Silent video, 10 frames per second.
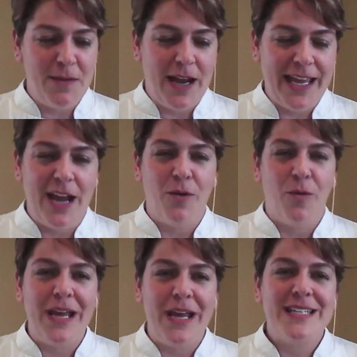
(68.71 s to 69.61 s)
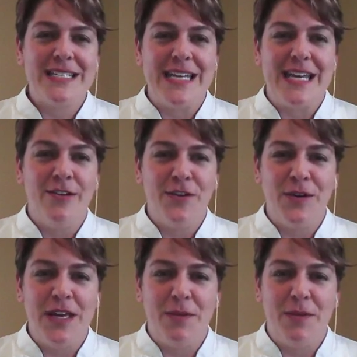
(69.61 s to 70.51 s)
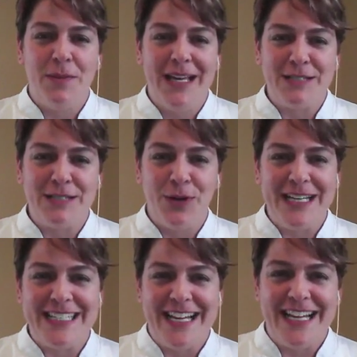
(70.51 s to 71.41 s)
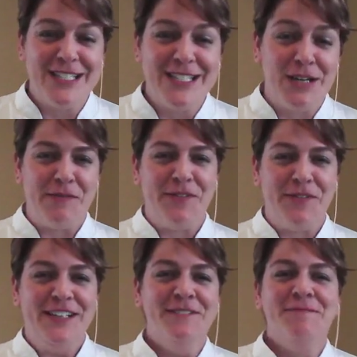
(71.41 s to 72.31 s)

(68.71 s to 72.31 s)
And I can't wait to interview him and pick his brain tonight. It's going to be fun.